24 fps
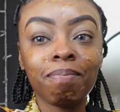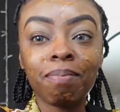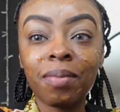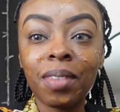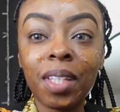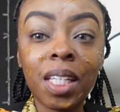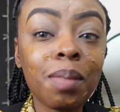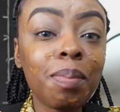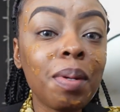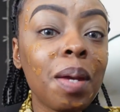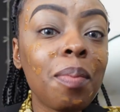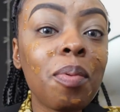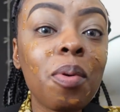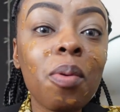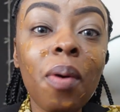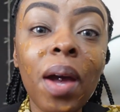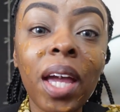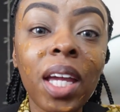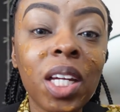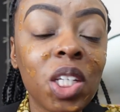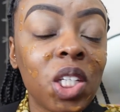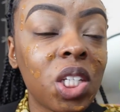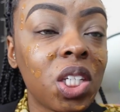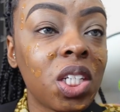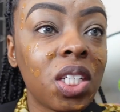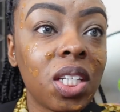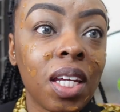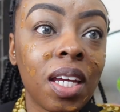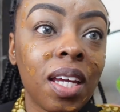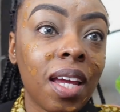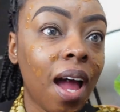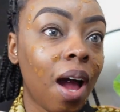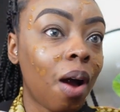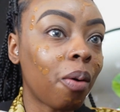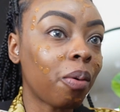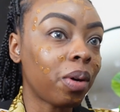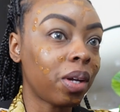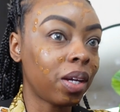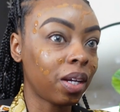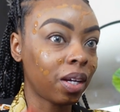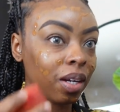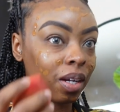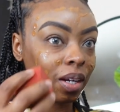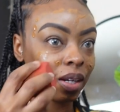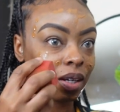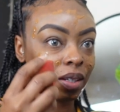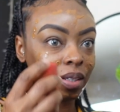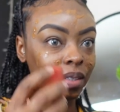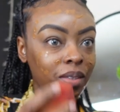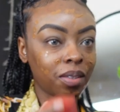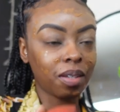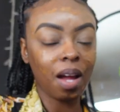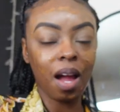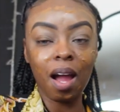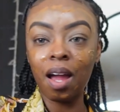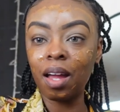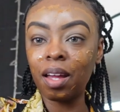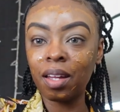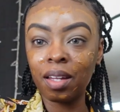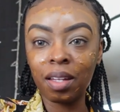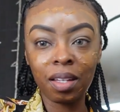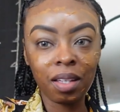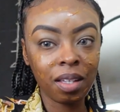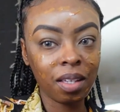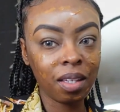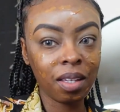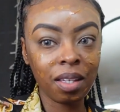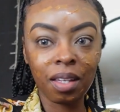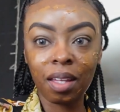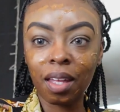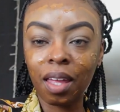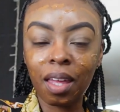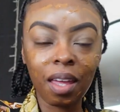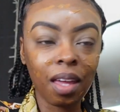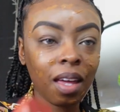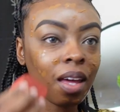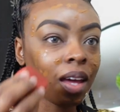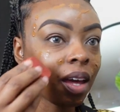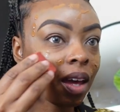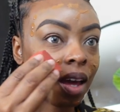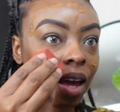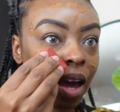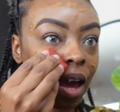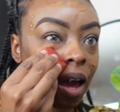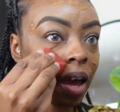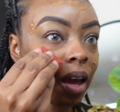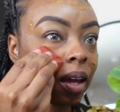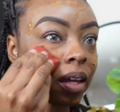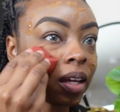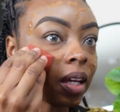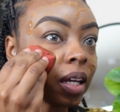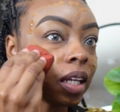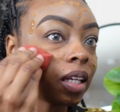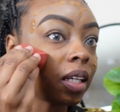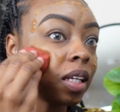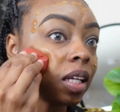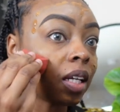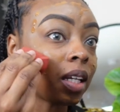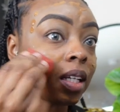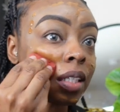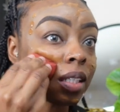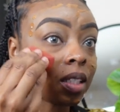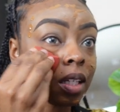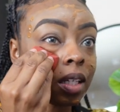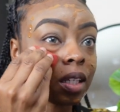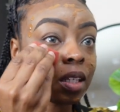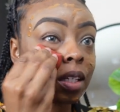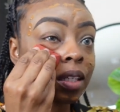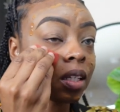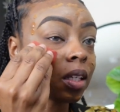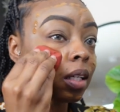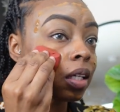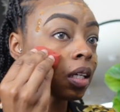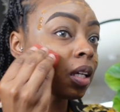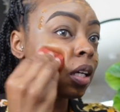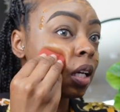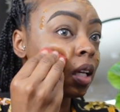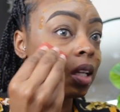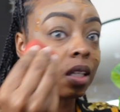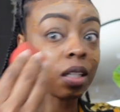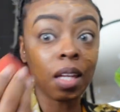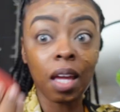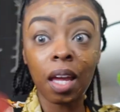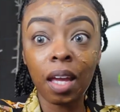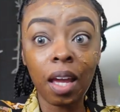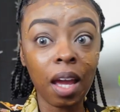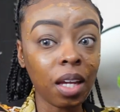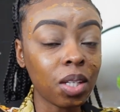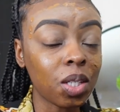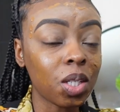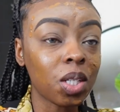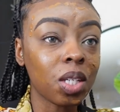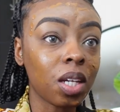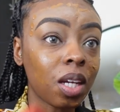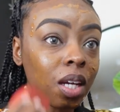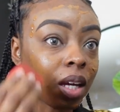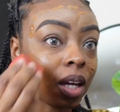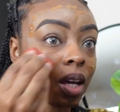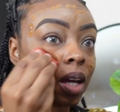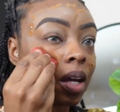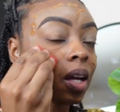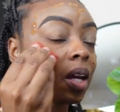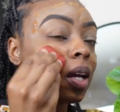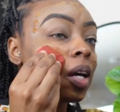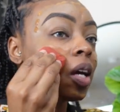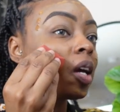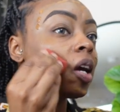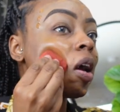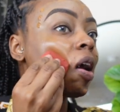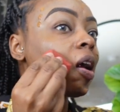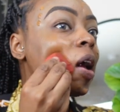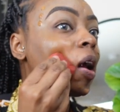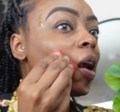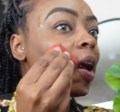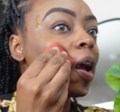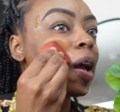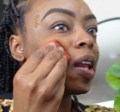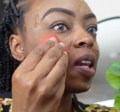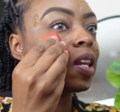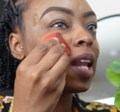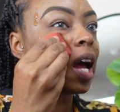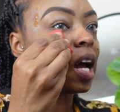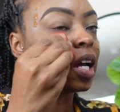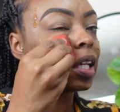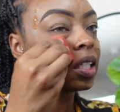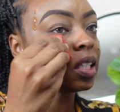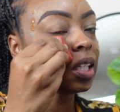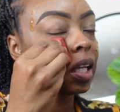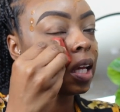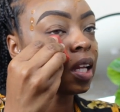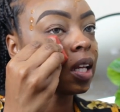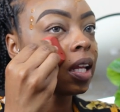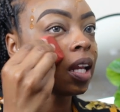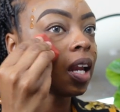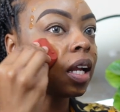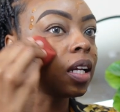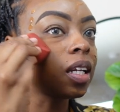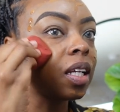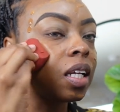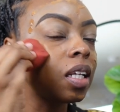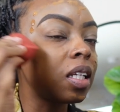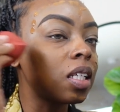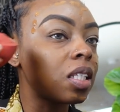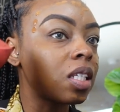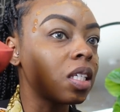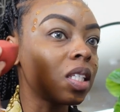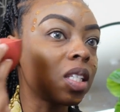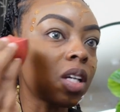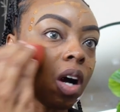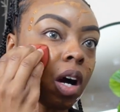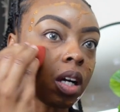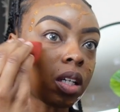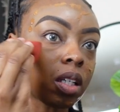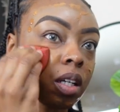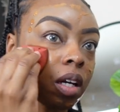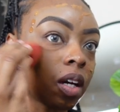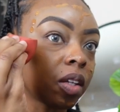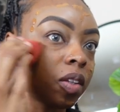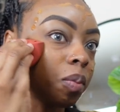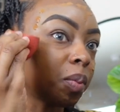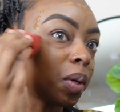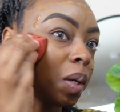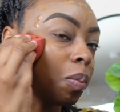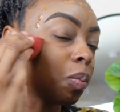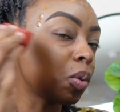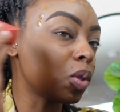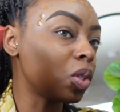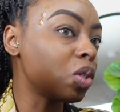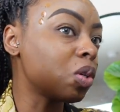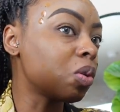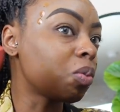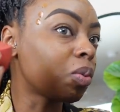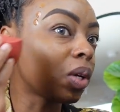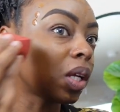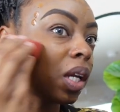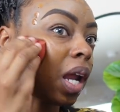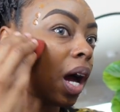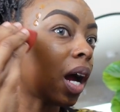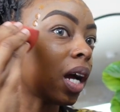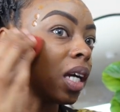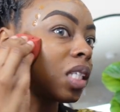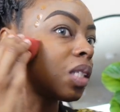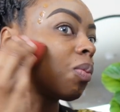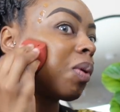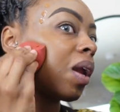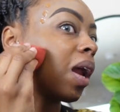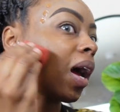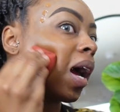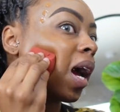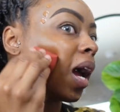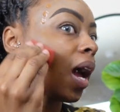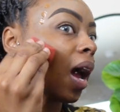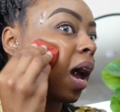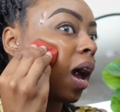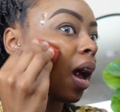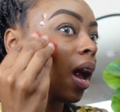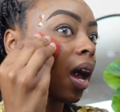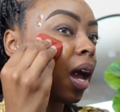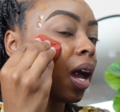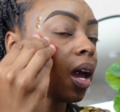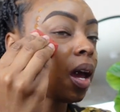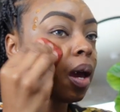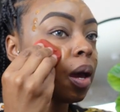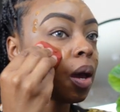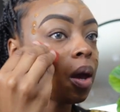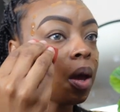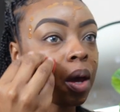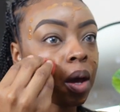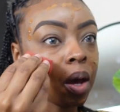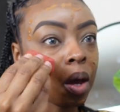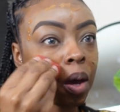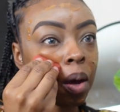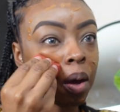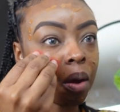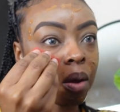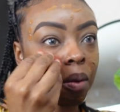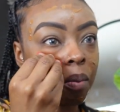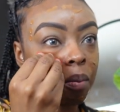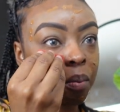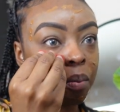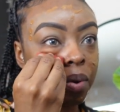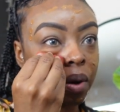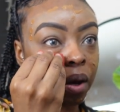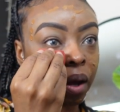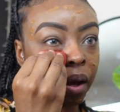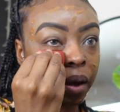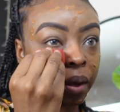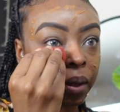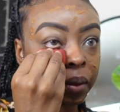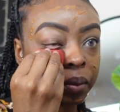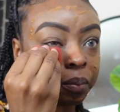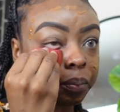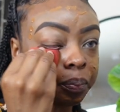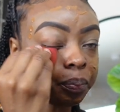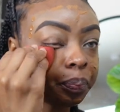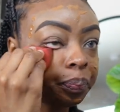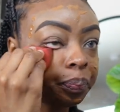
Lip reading: these people ain't shit out here. And they ain't shit. And not saying that I needed to talk to other people to realize what I had, but